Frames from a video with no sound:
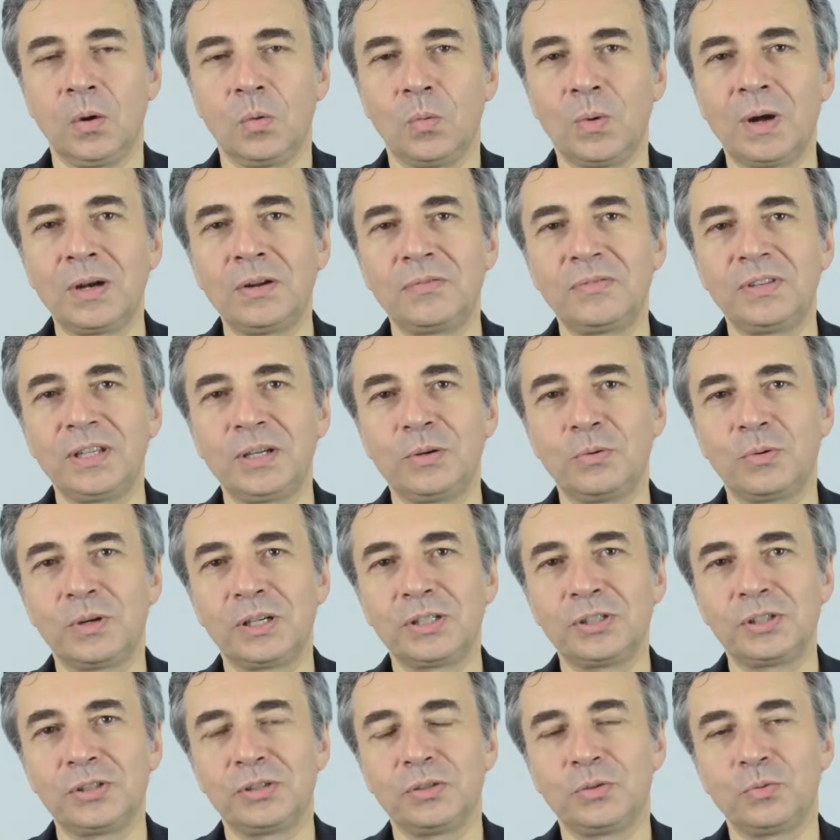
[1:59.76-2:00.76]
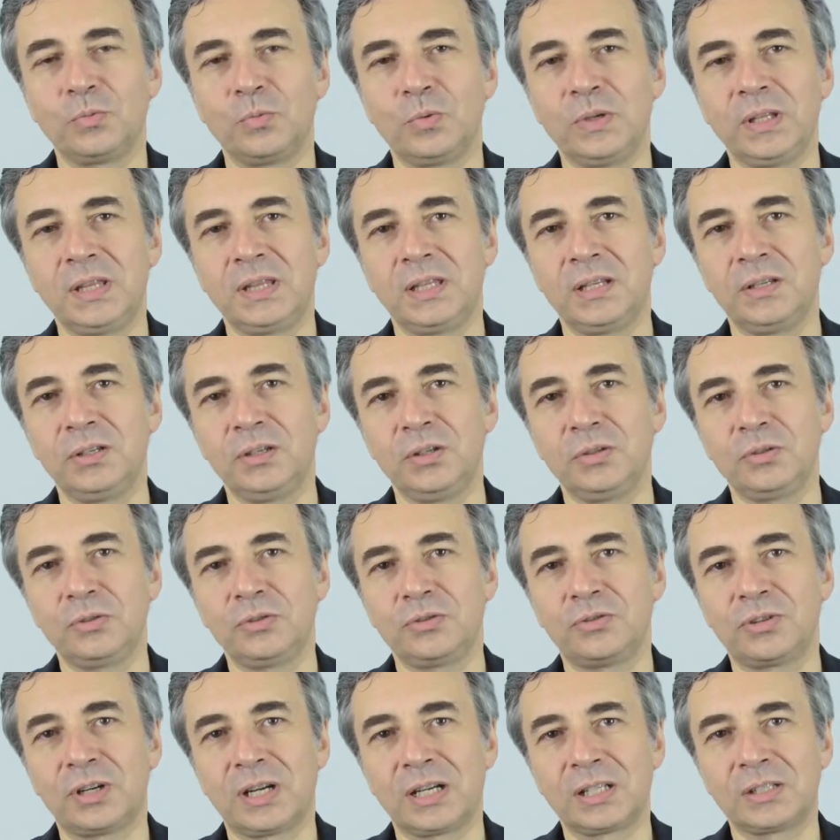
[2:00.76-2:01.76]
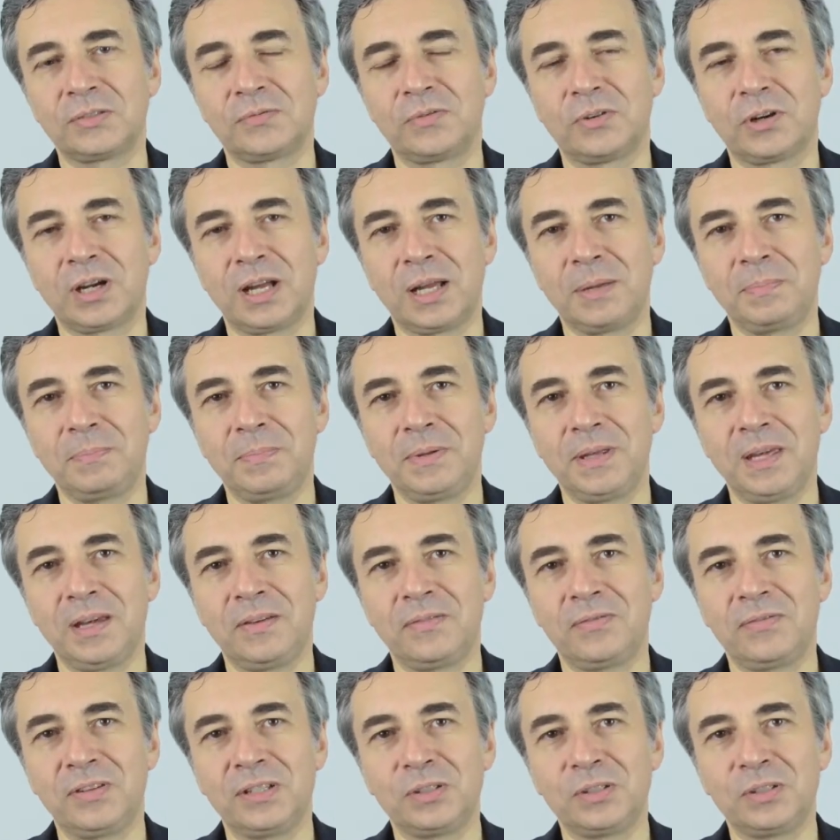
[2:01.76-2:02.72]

One of the questions with the new drugs for IPF